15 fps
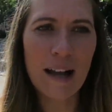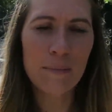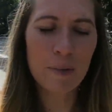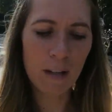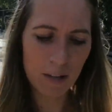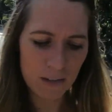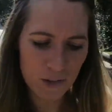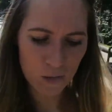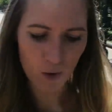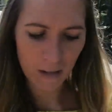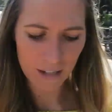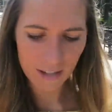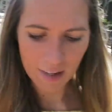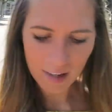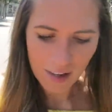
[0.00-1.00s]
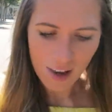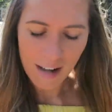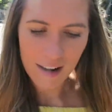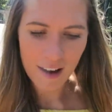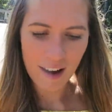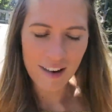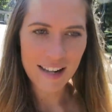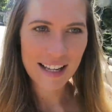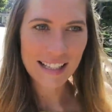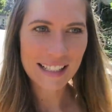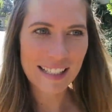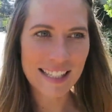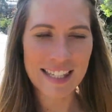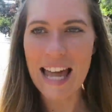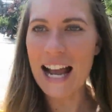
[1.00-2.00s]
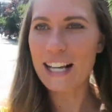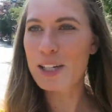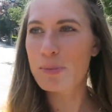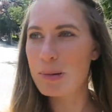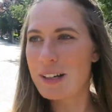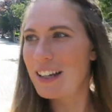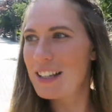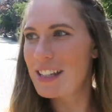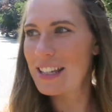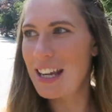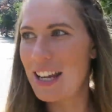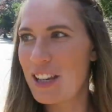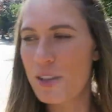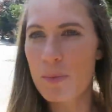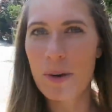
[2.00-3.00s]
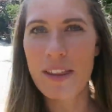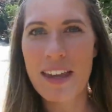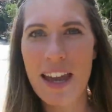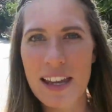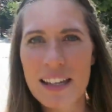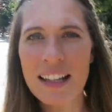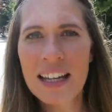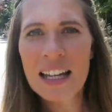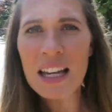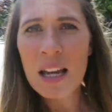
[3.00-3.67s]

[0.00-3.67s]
I'm going to try and learn exact pronunciation by the end,